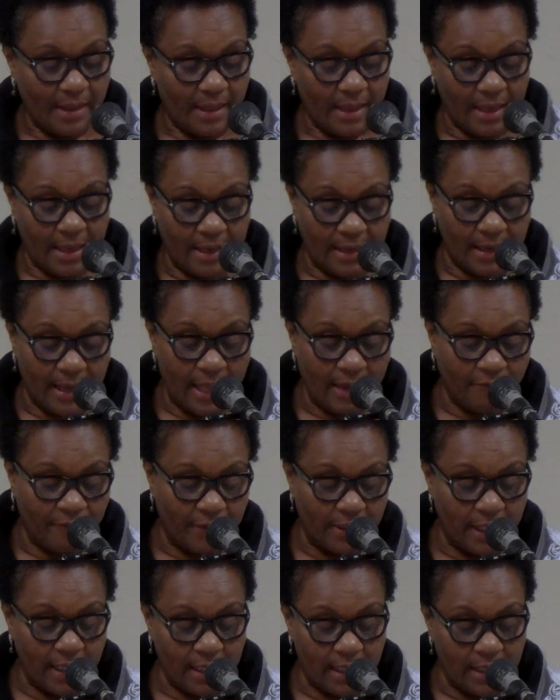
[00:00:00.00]
and
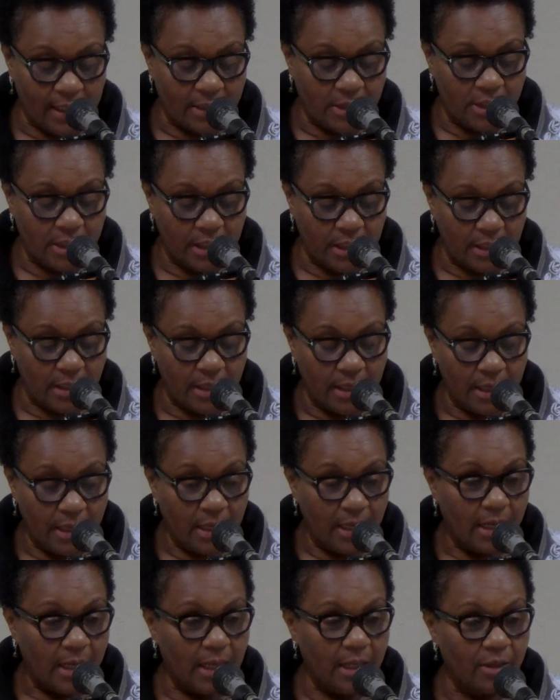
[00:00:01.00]
evidently she
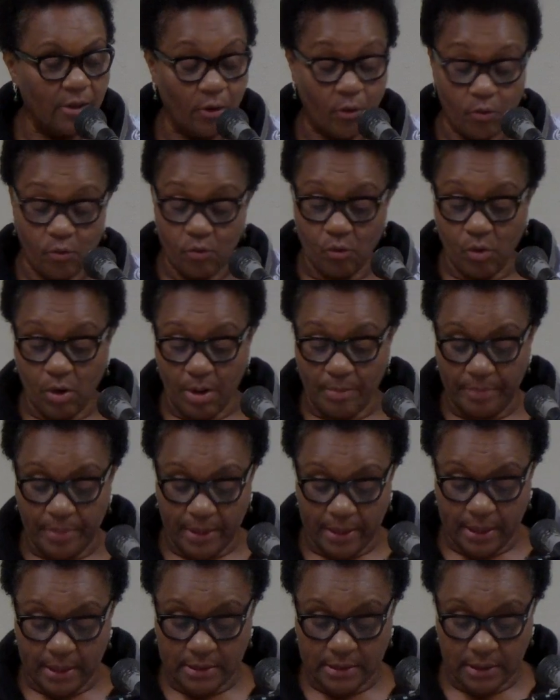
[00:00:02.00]
either grew up
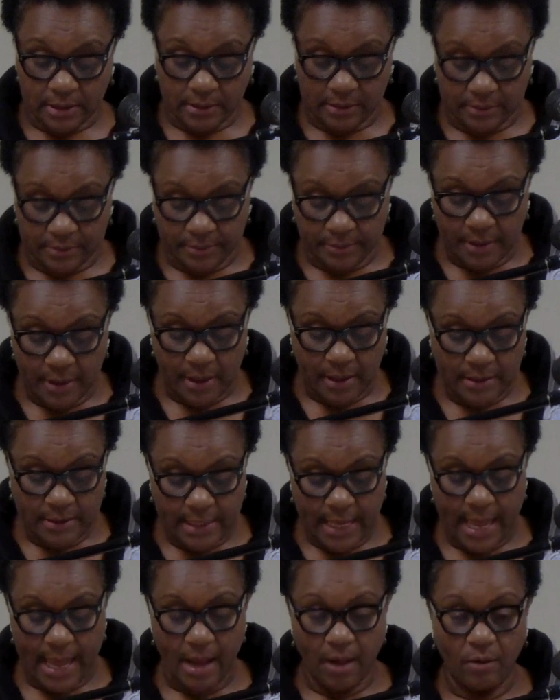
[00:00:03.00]
in this little
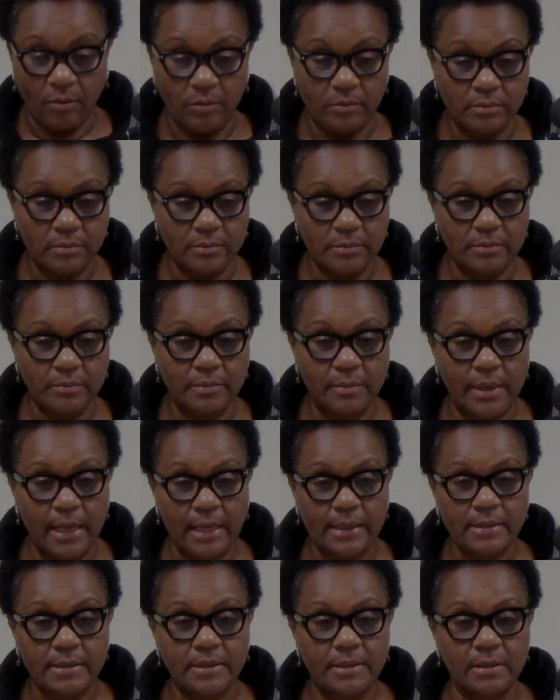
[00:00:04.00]
town
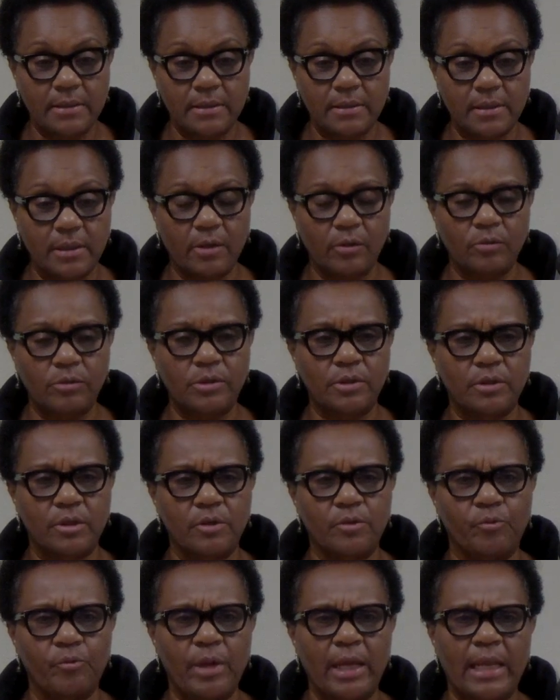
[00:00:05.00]
next to close to
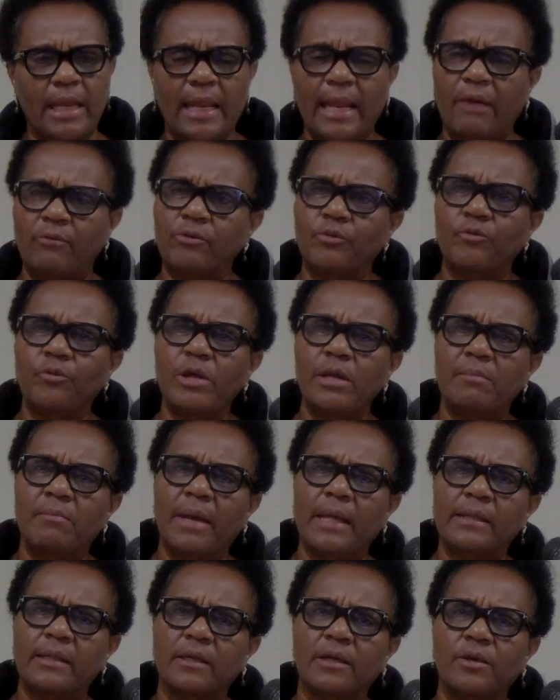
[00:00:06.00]
Corinth and I was reading
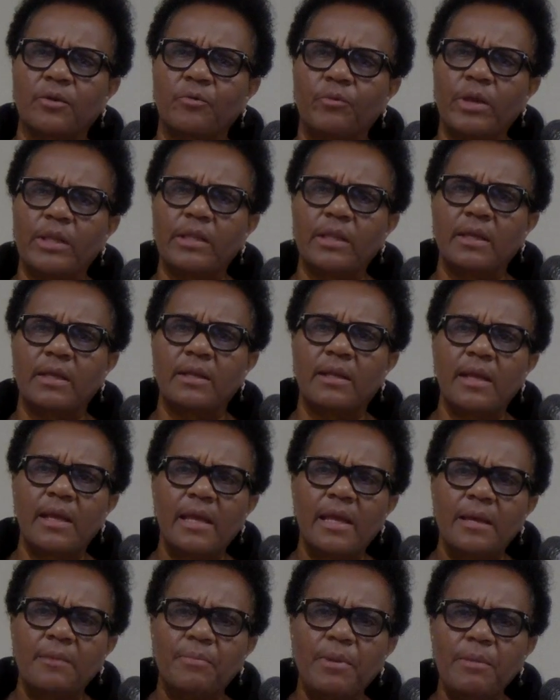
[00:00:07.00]
about the Corinthian
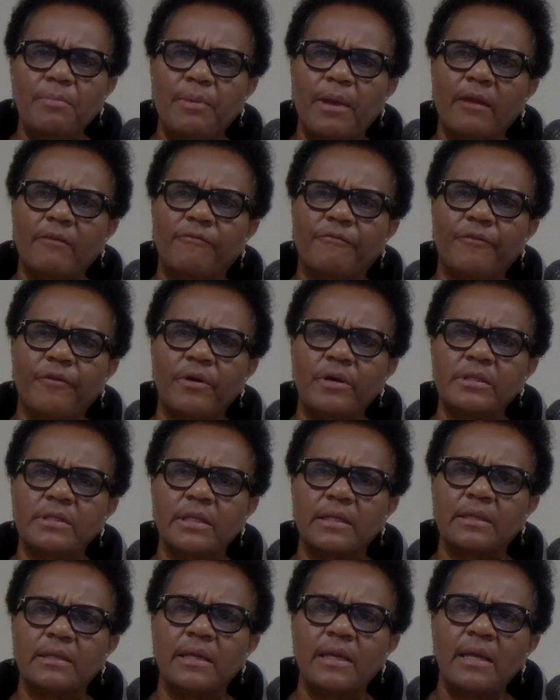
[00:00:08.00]
people at first
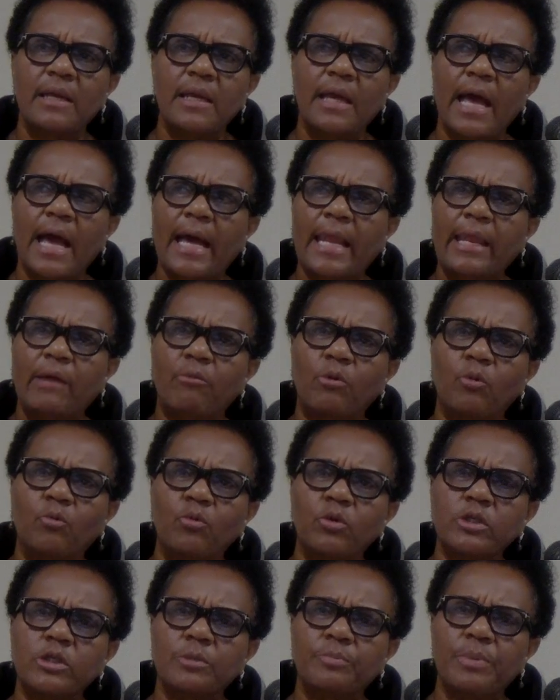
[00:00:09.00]
and how they would
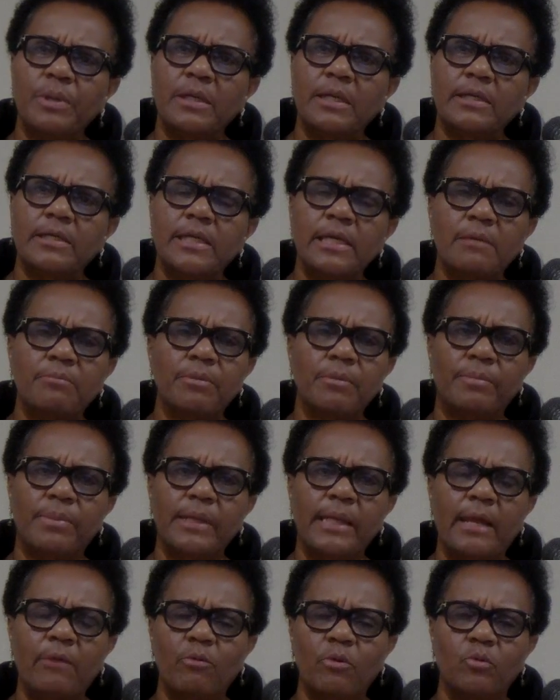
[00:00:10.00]
worship in the temple,
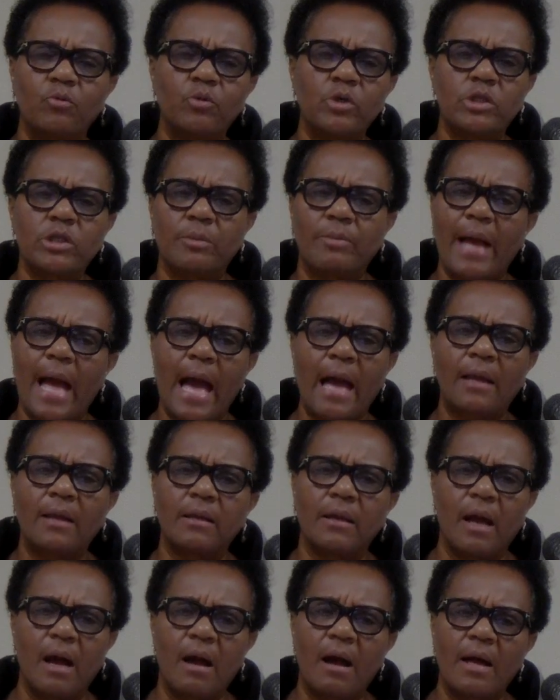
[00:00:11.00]
but they would worship
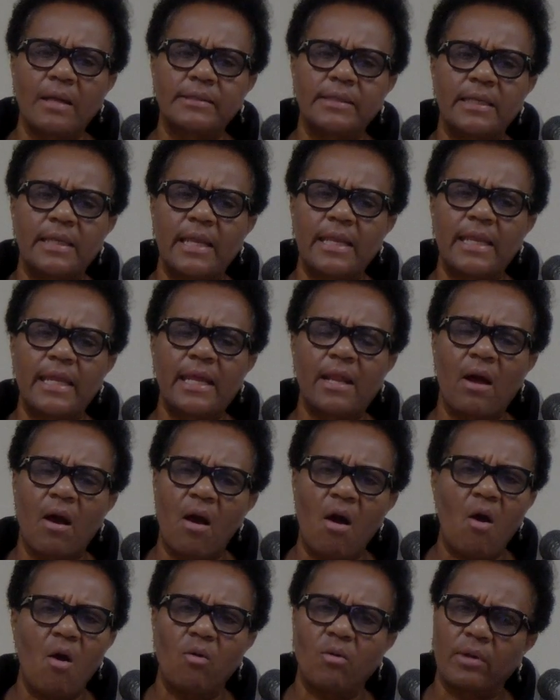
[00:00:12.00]
our gods mm-hmm. and they mm-hmm. did
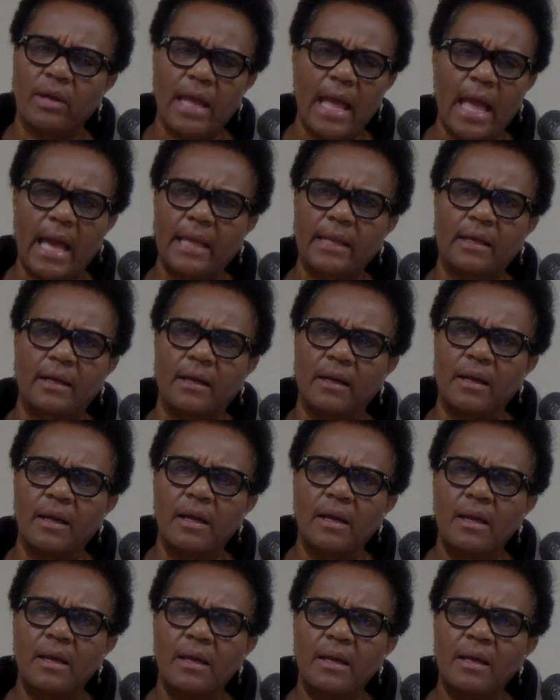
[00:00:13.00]
all kind of
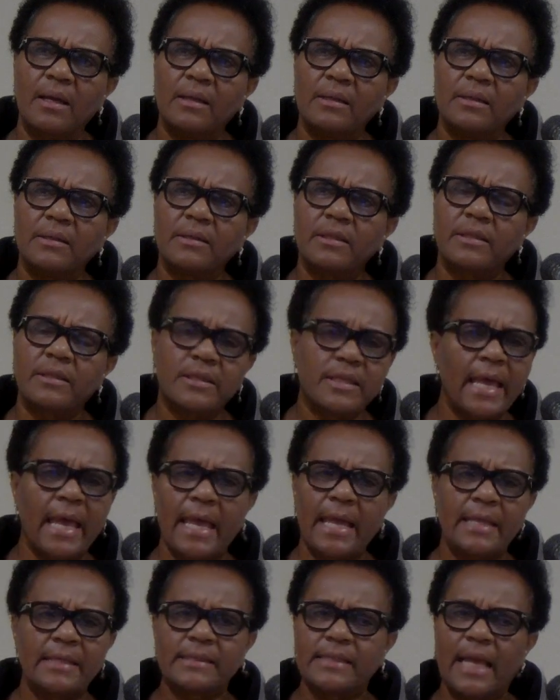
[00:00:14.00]
all kinds of stuff.
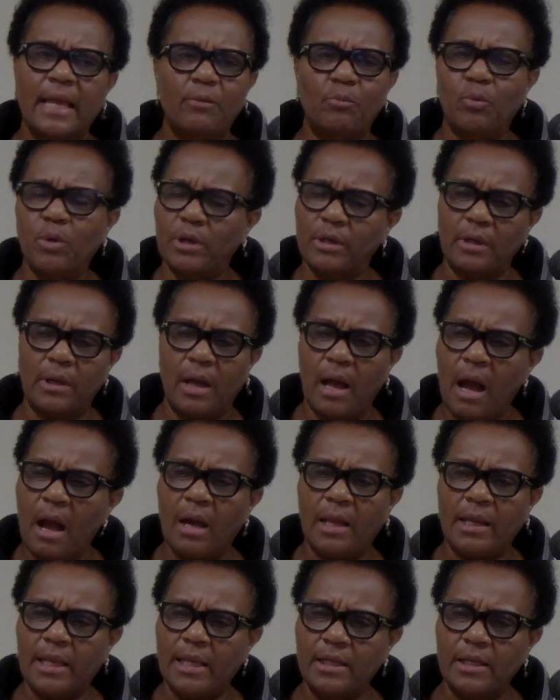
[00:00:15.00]
Thing that wasn't
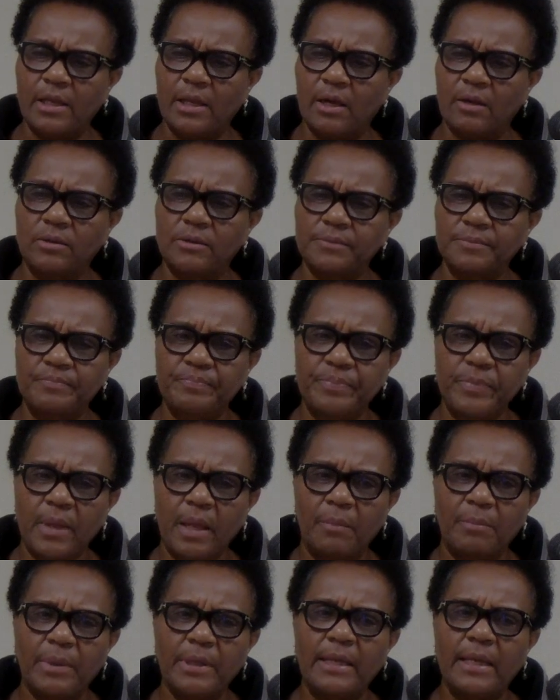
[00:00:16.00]
godly, you know?
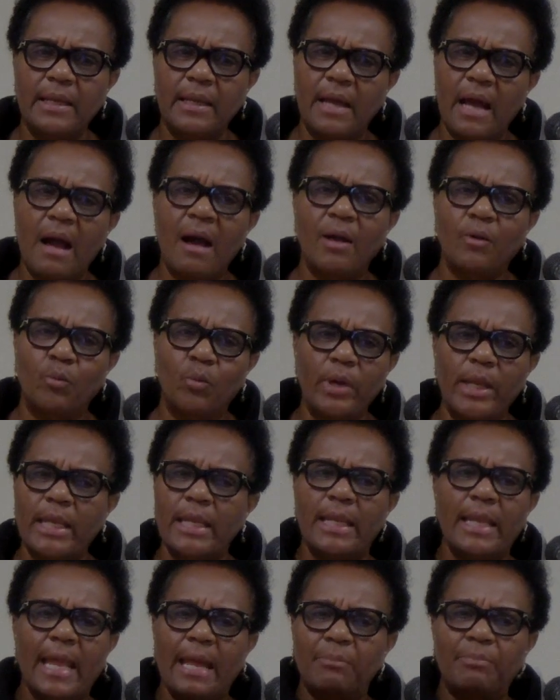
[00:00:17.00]
But then God went
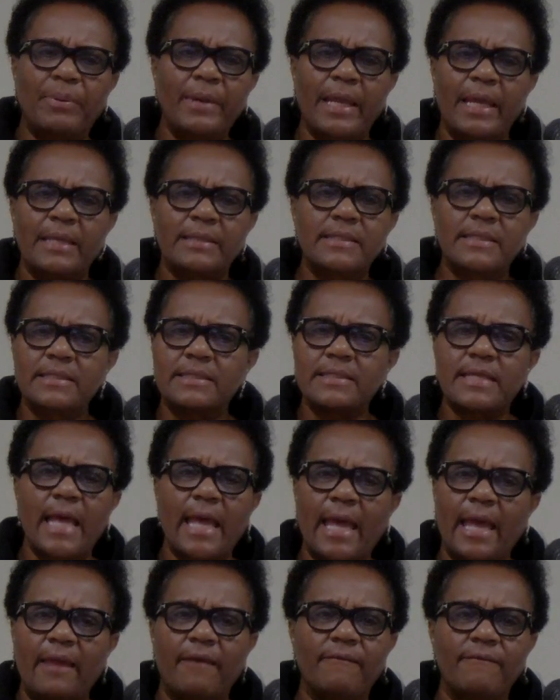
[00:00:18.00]
in that place and
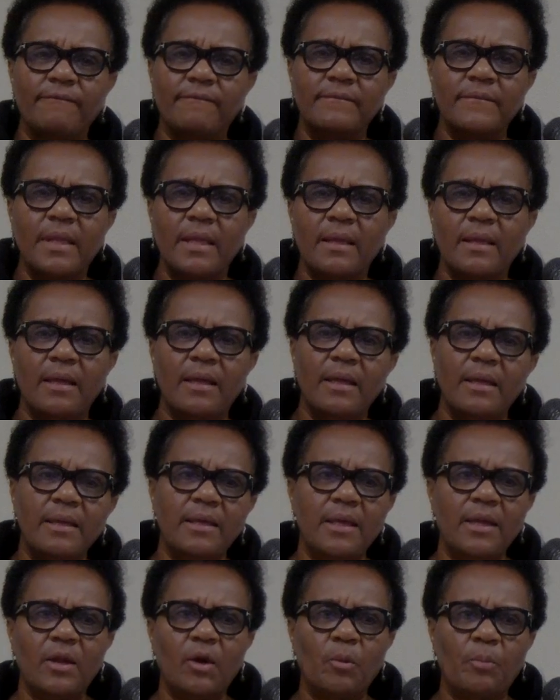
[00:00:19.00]
saved,
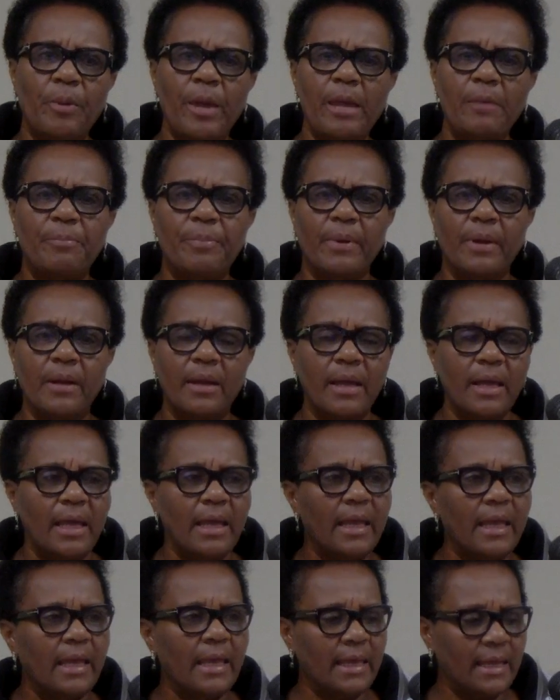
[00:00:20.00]
you know, people.
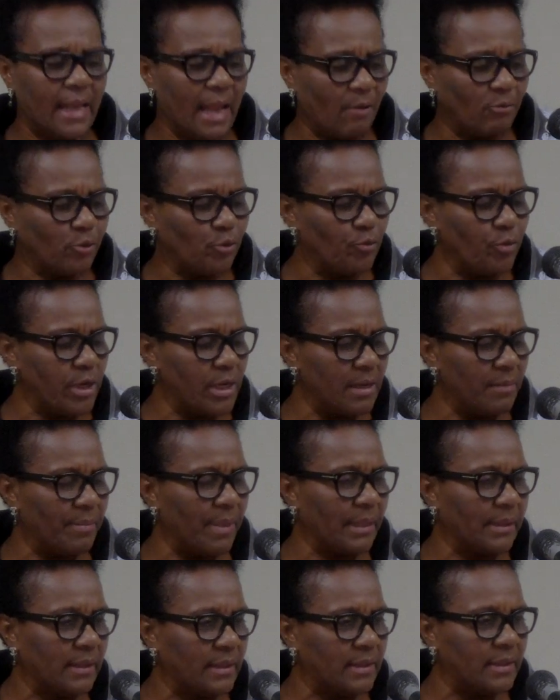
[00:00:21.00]
And I was reading
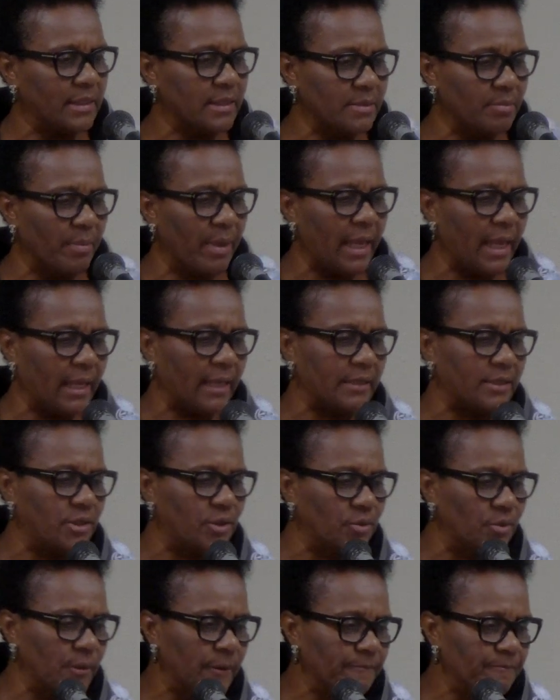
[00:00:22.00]
about this man
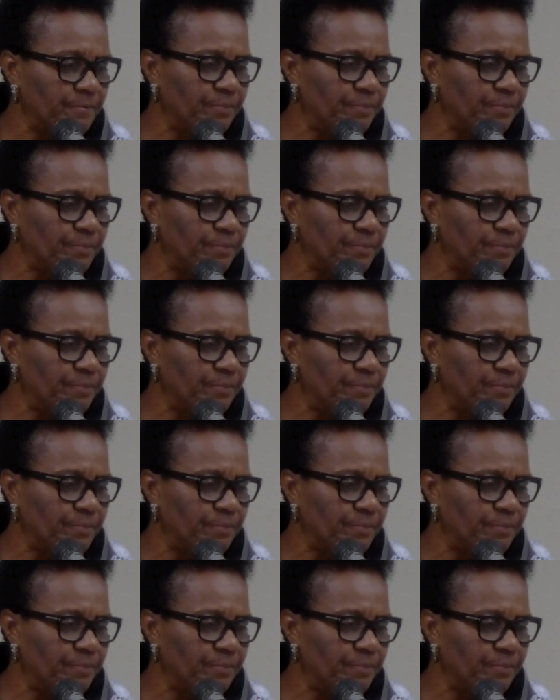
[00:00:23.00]
too.